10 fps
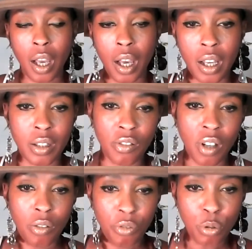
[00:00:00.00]
And
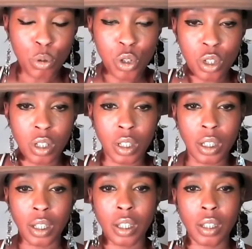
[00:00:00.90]

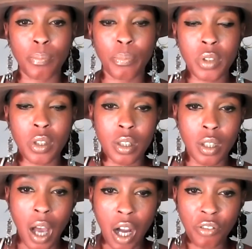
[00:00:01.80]
unfortunately,
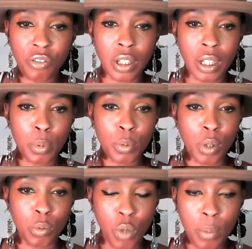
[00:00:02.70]
Alfred
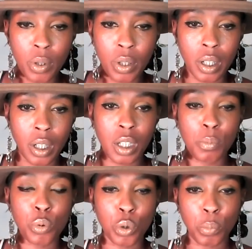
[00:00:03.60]
Labamont Weber, he
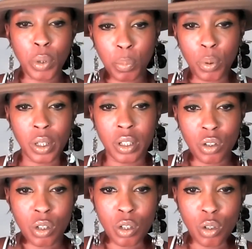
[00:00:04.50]
brought people
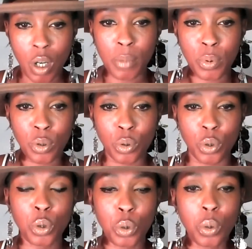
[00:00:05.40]
into the
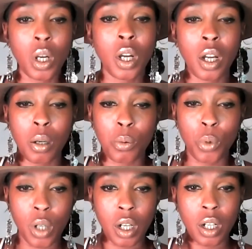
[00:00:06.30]
tribunal who
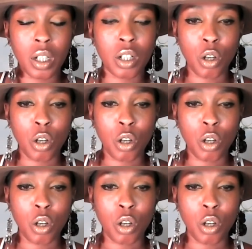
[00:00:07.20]
were